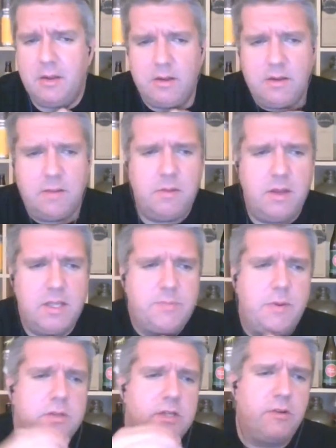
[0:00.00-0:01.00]
No, I'm not
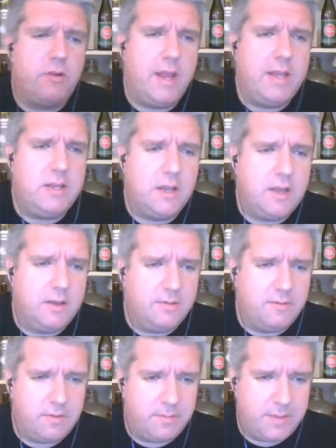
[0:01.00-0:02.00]
exposing Craig
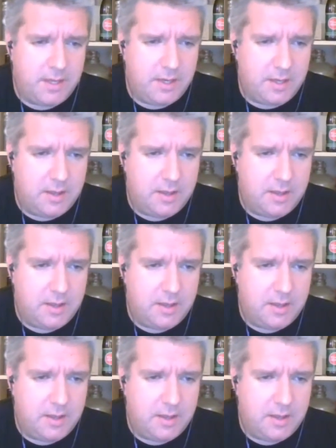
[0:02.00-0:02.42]
um, for being